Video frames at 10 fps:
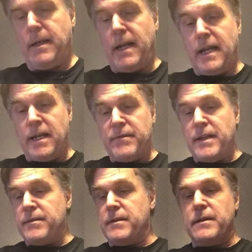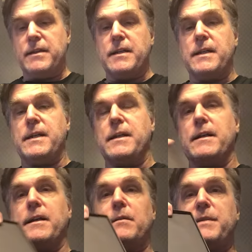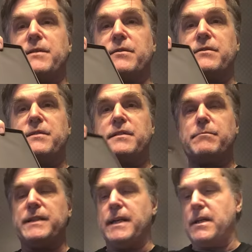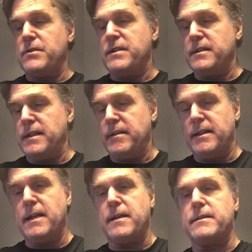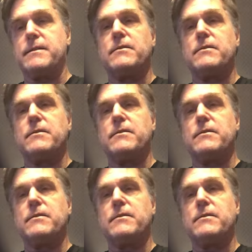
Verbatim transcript: And then the uh, LPs are simply housed in like that.